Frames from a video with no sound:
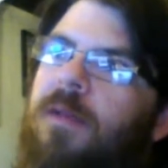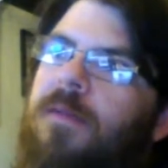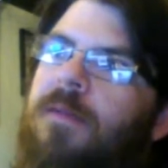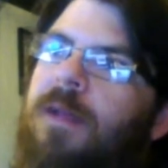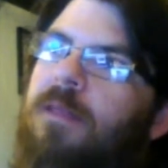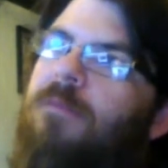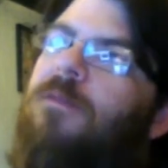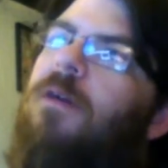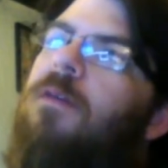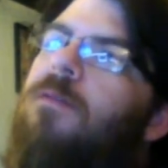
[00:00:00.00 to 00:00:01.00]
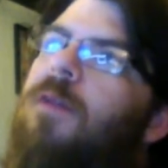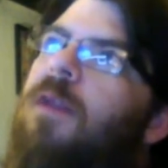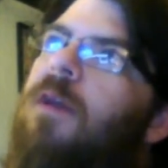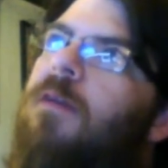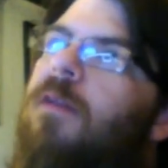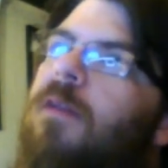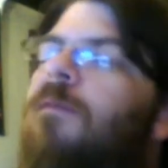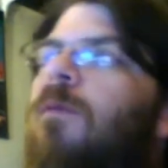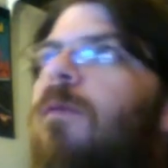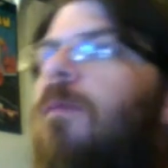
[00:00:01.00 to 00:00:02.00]
It's not the first video, it's the
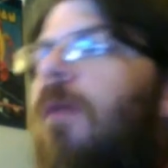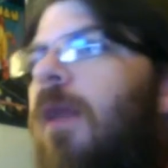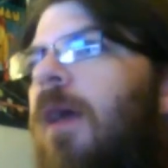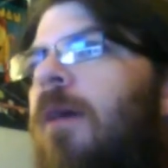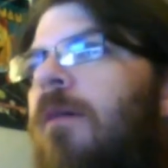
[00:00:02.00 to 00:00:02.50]
4th one down.